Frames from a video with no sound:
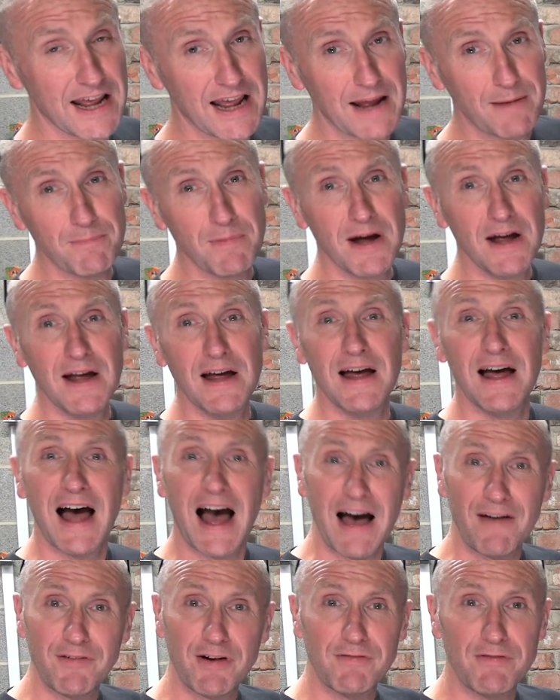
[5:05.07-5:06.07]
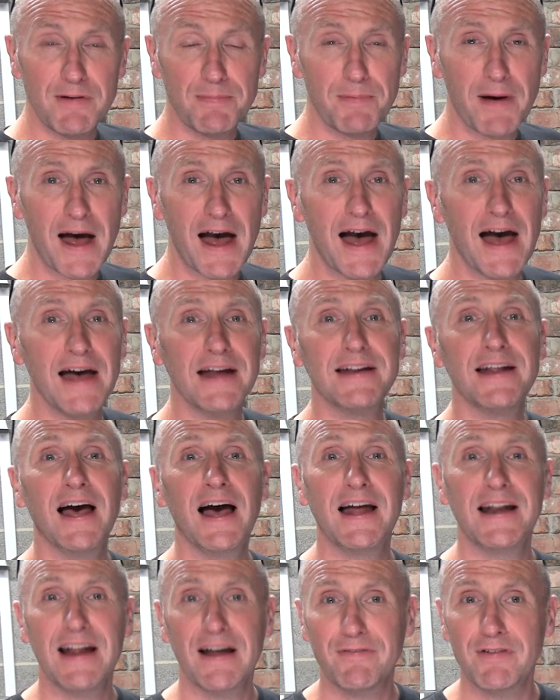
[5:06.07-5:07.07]
him, have it repaired
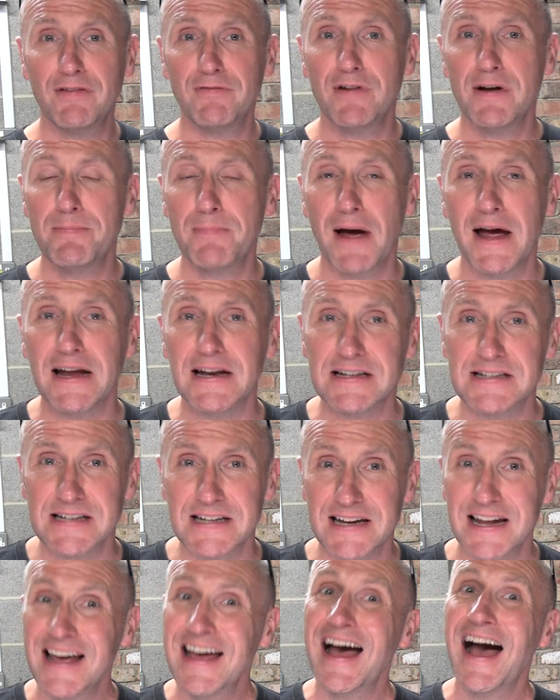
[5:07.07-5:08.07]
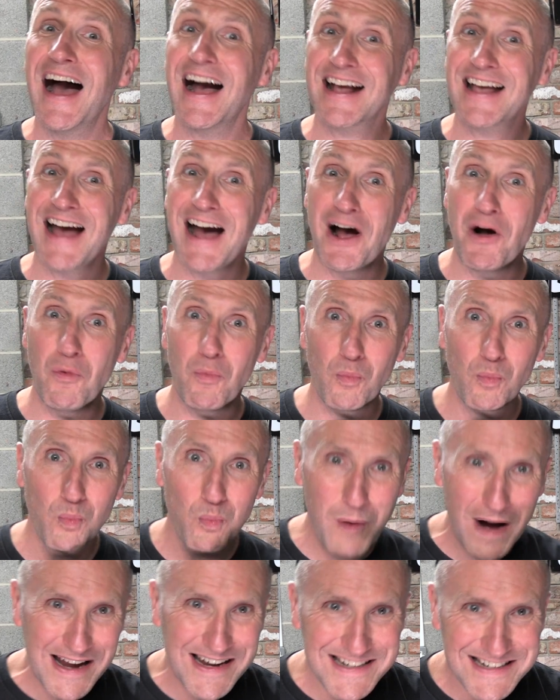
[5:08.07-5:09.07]
and have it repainted. I can't
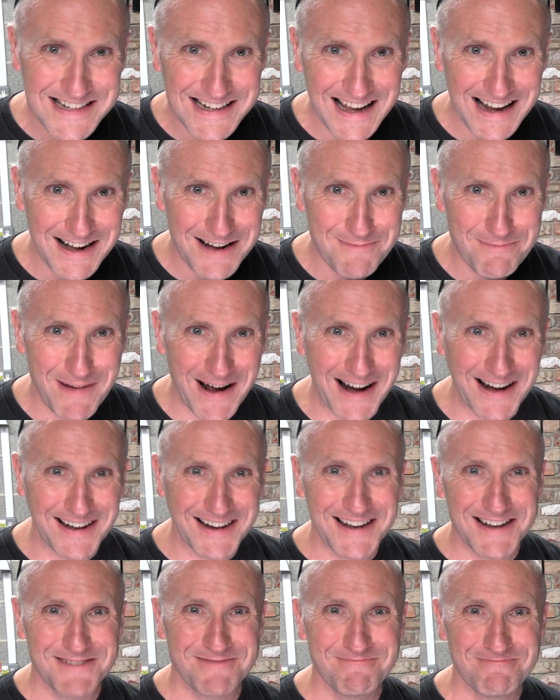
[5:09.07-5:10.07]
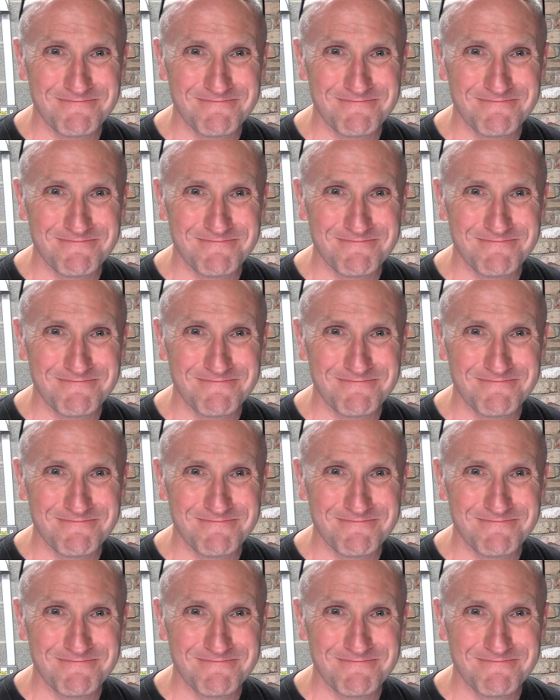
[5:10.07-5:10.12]
wait to get it back.